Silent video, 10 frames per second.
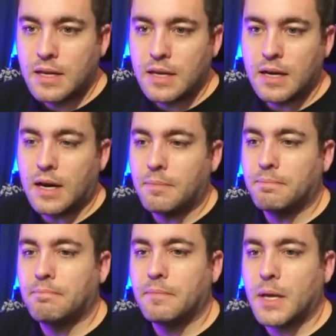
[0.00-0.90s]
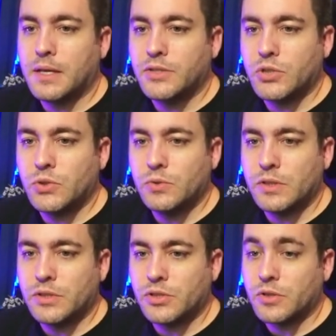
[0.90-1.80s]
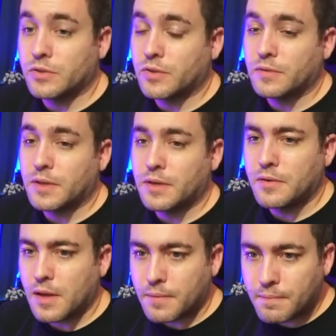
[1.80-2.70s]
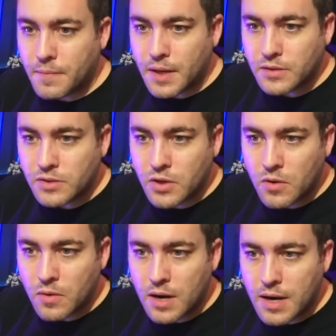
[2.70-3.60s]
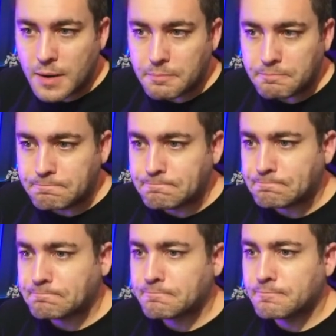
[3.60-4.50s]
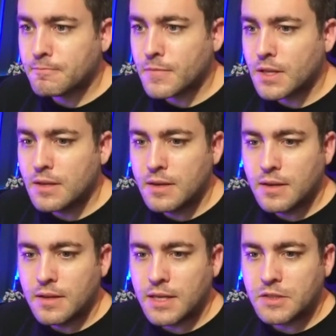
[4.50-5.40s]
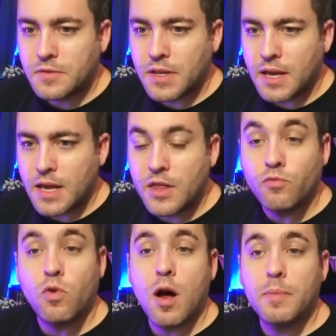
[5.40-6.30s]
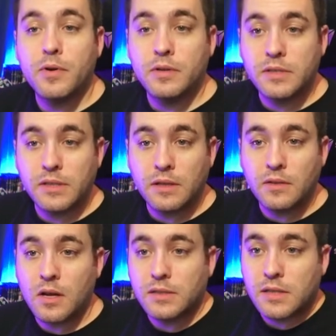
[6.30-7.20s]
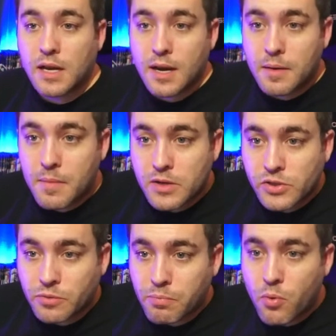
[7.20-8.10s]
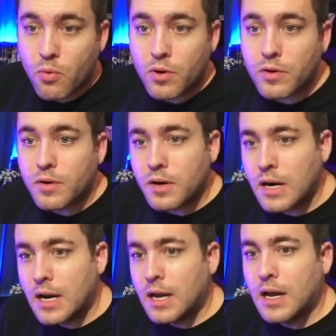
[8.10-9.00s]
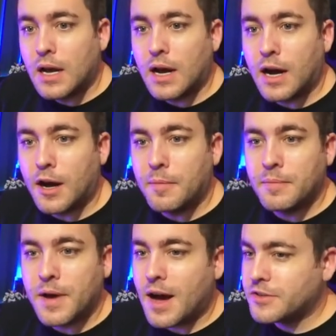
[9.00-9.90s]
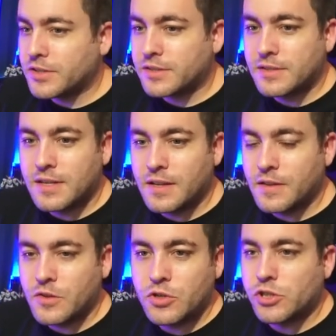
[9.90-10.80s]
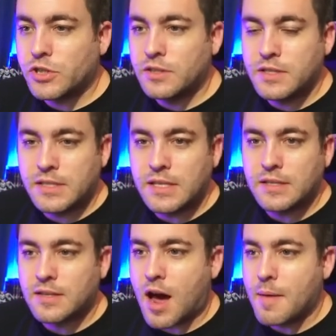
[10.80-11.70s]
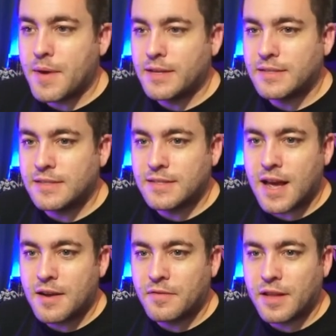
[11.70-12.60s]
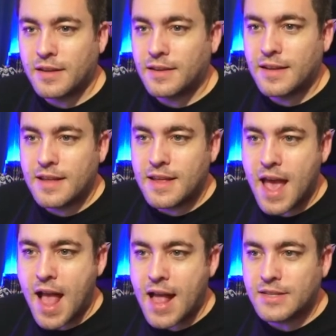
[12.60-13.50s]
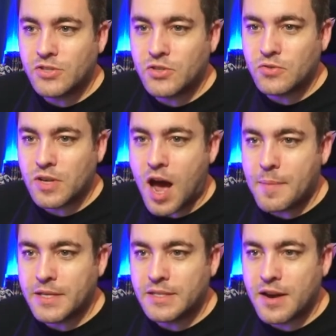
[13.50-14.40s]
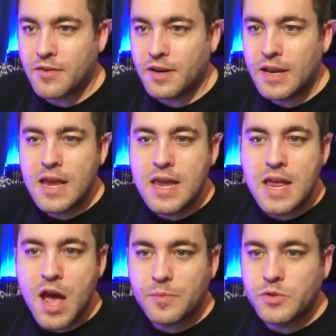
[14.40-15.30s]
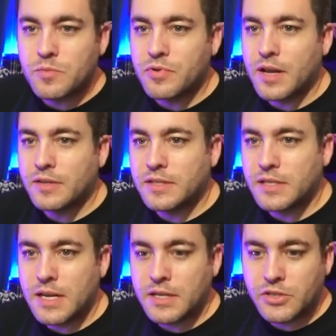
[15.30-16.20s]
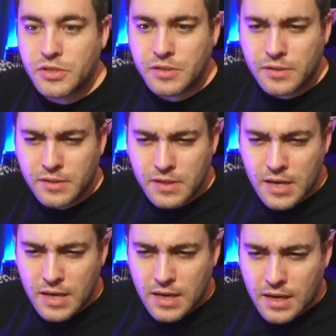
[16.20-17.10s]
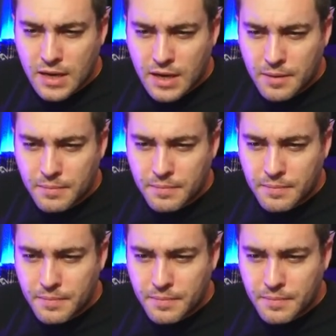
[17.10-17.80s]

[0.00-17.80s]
um, into into shows. So hopefully that. And so um, thanks for that. And then Robert, a longtime supporter. Um, uh, just uh, you should see his comments. He's kind of like eh, adds his own commentary, helps with pronunciations. Um,